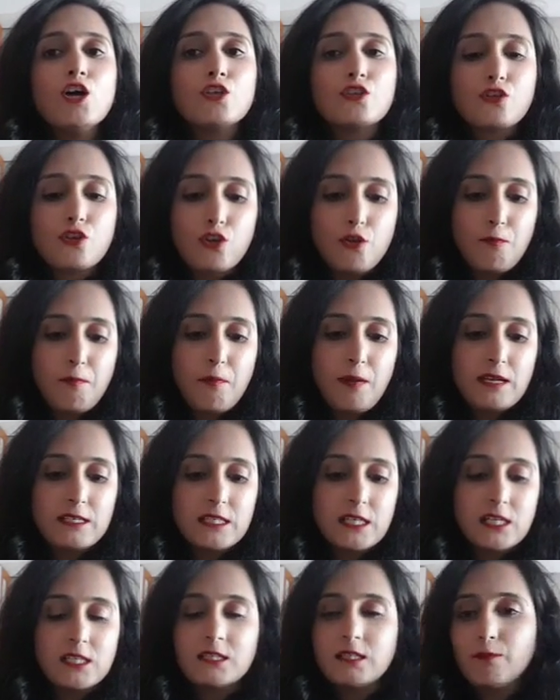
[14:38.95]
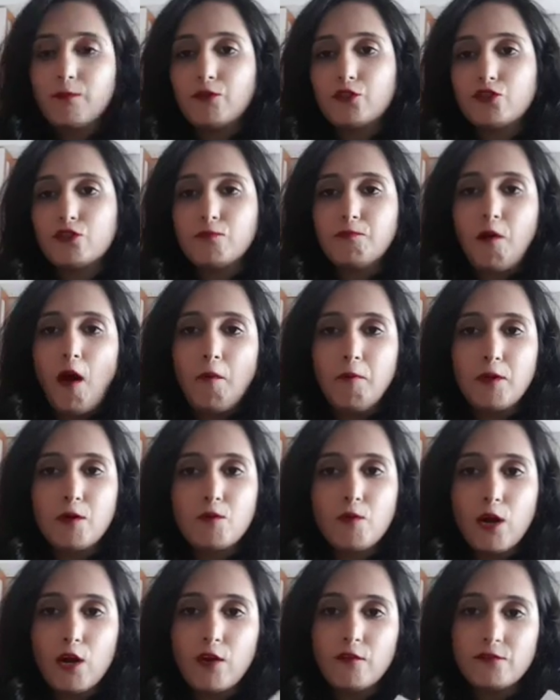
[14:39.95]
So you're basically supposed to pop
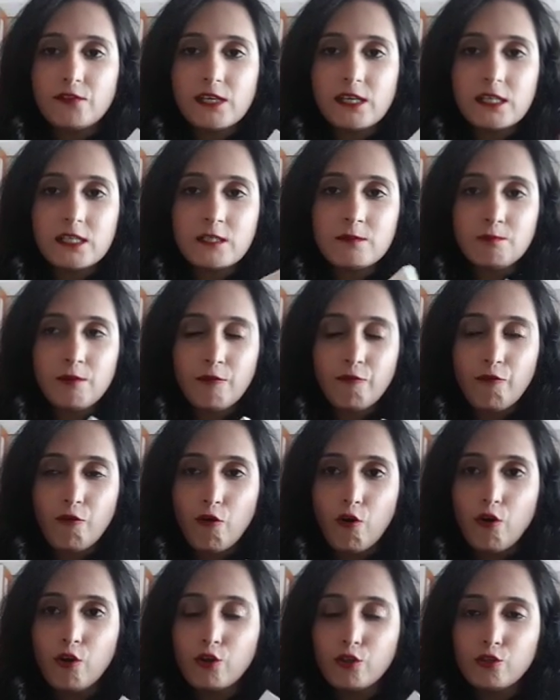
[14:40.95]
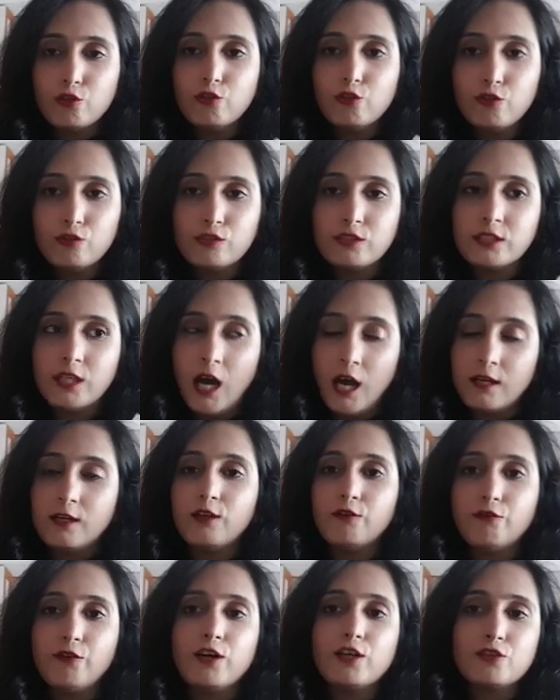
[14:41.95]
in one of these before you
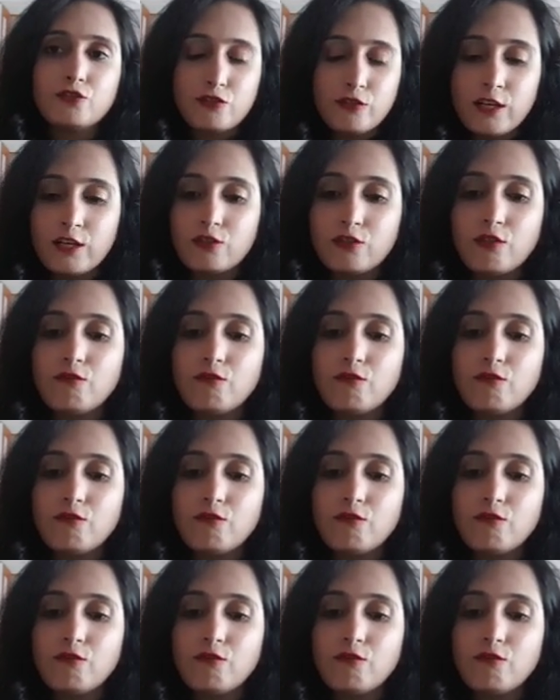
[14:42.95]
start your first drink.